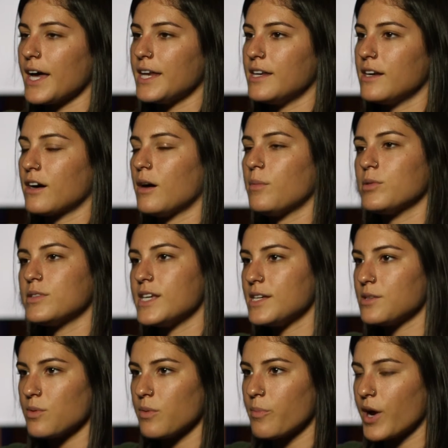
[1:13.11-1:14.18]
I did a couple
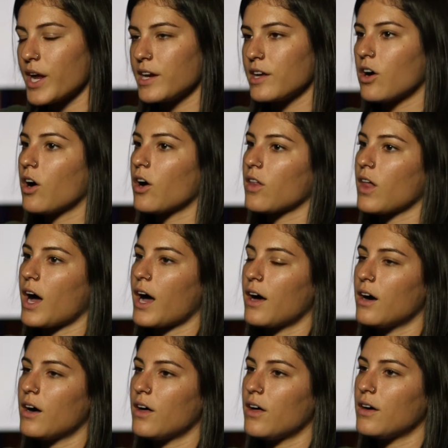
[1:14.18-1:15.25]
dates with Brandy
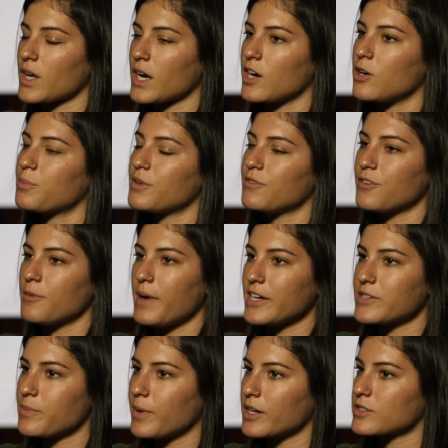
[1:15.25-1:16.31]
Carlisle. I opened for
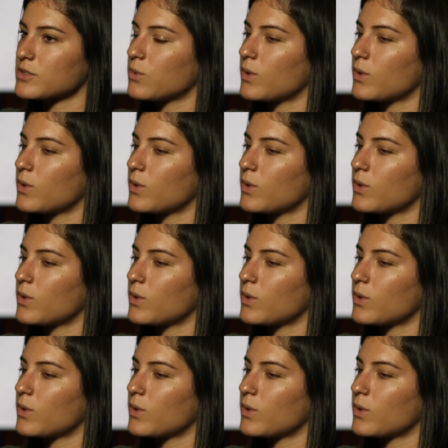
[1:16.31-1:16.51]
Matchbox